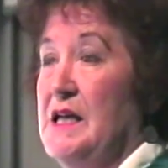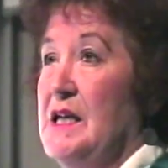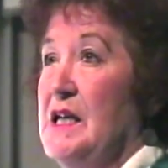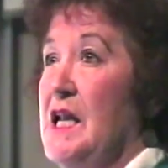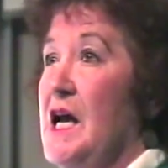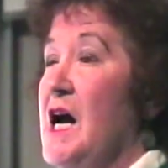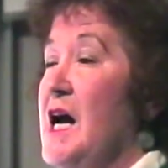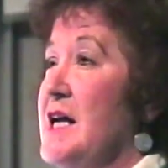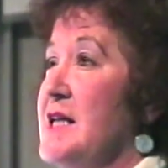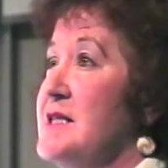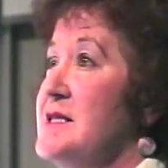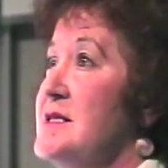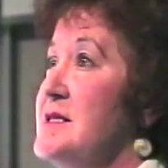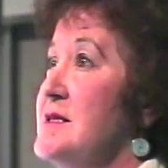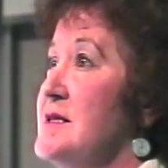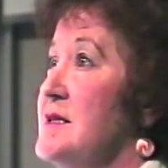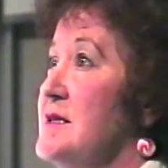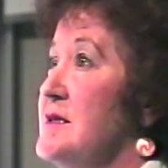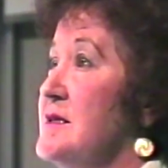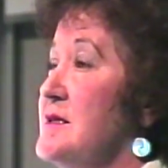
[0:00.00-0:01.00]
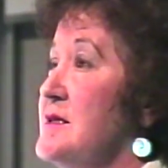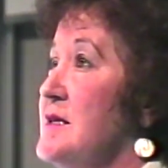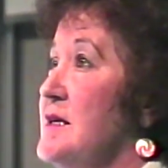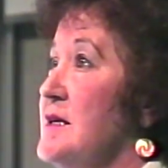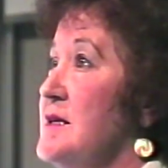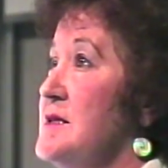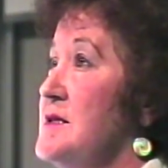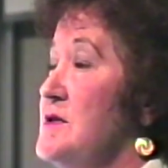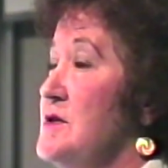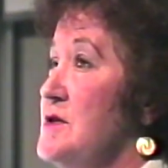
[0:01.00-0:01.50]
lights, that
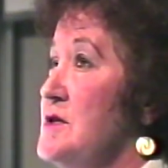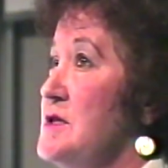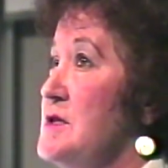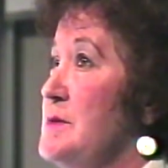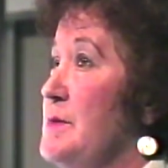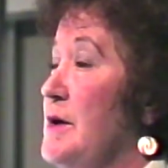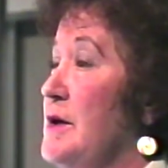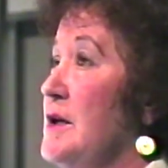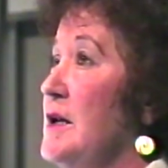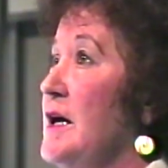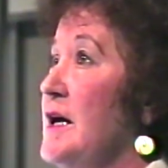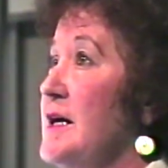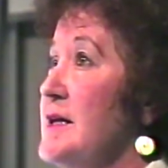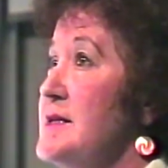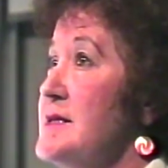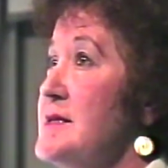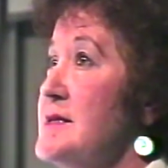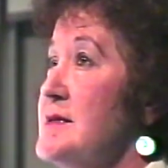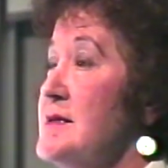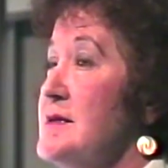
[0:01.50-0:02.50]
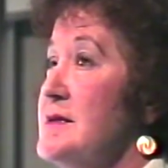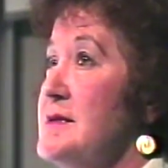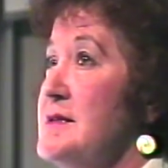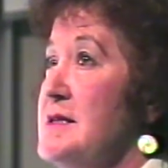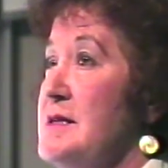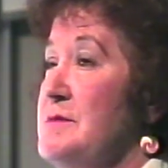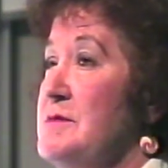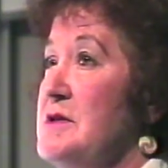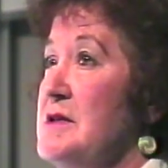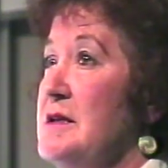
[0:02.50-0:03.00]
search spotlights that
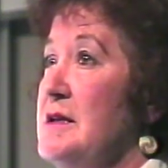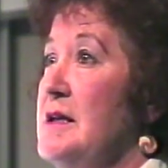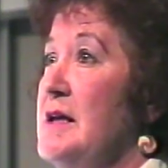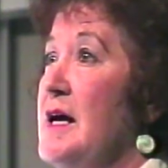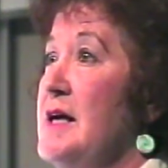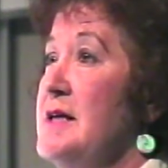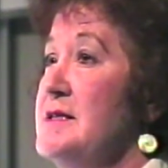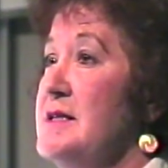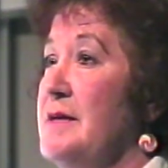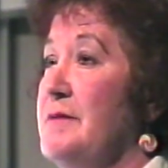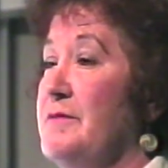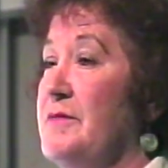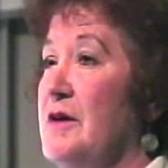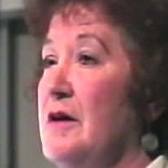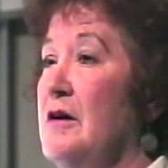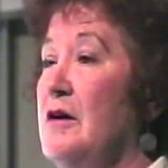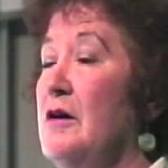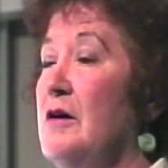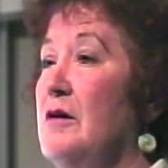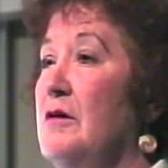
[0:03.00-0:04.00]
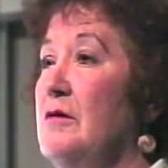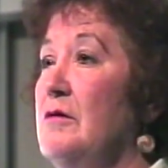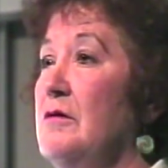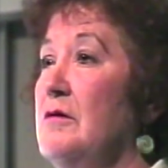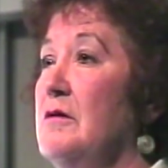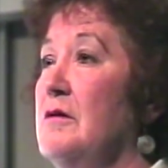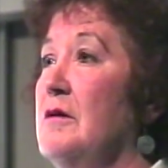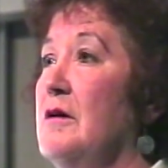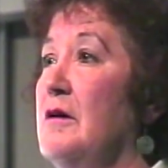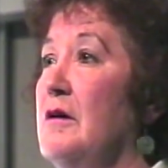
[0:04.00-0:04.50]
seemed to light up the
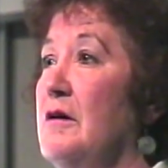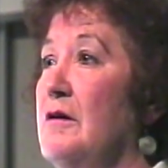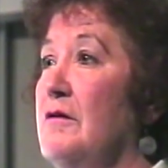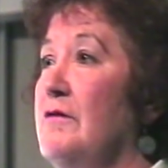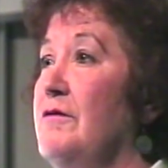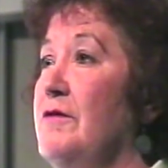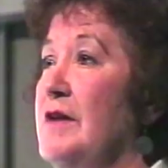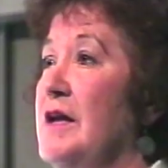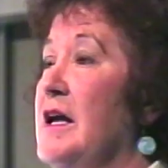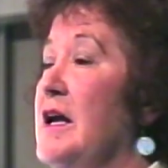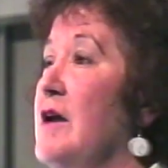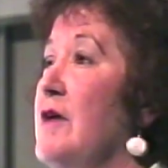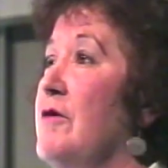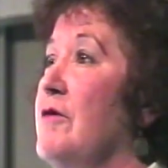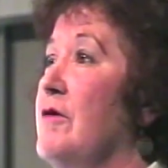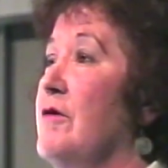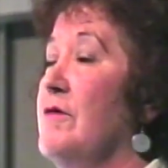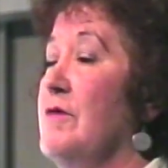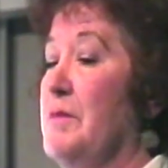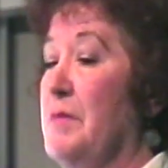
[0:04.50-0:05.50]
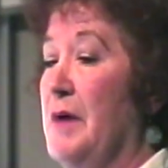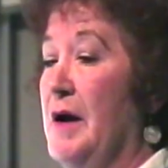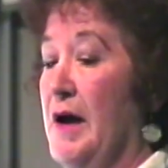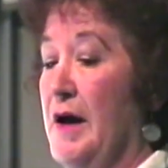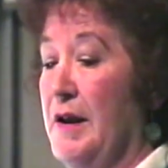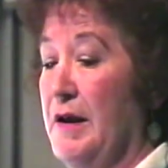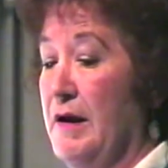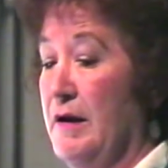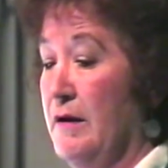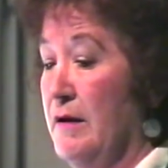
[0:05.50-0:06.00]
whole of the area of the
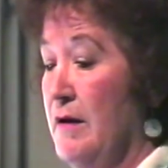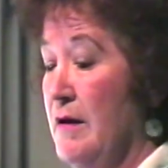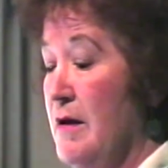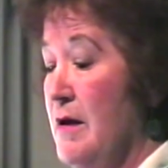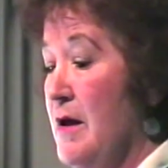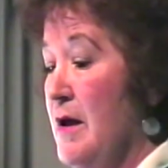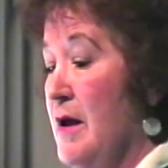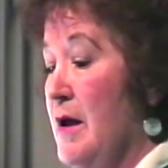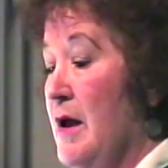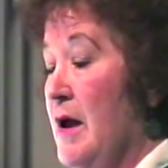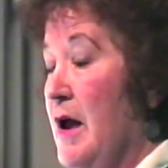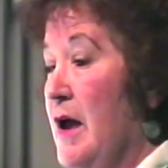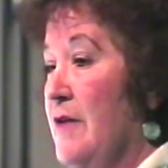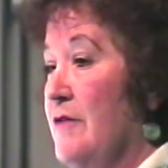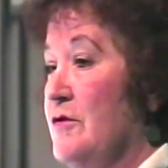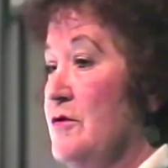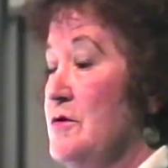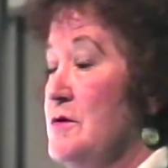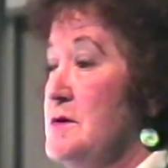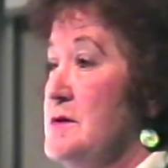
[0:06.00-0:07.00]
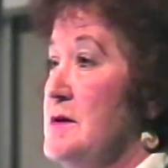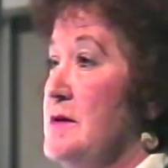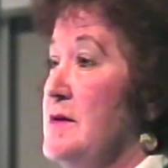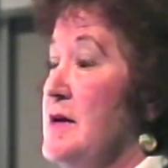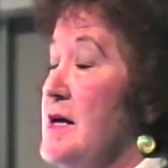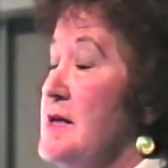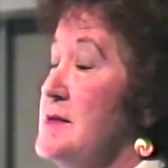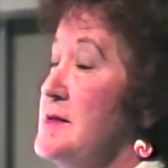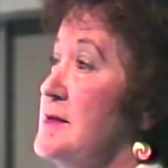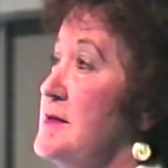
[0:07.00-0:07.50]
paddock. And of course at
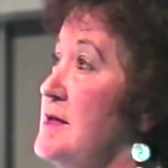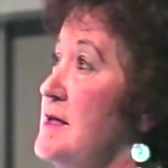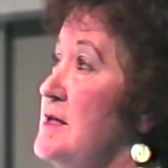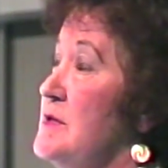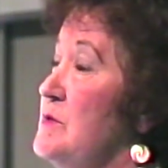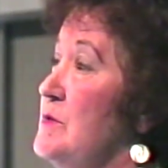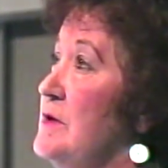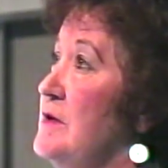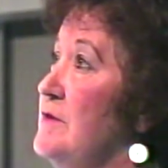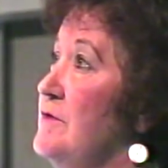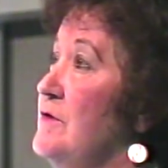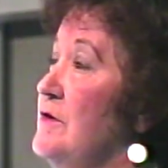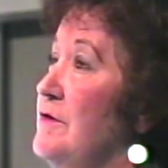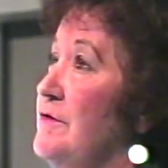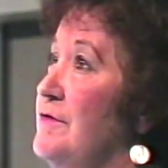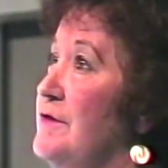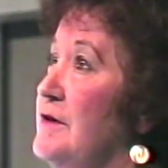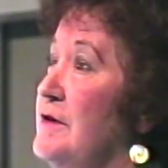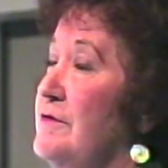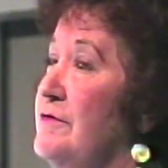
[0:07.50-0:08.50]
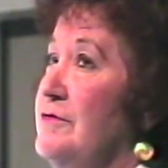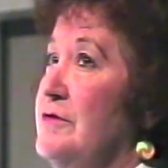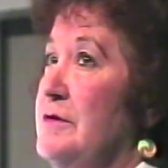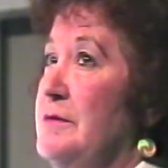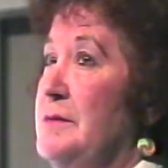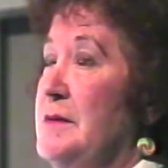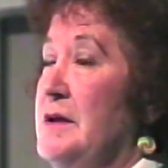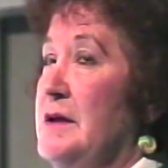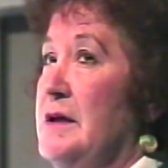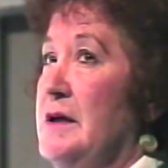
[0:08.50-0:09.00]
that stage we lived not far
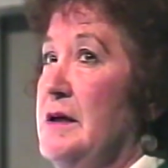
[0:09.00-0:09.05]
from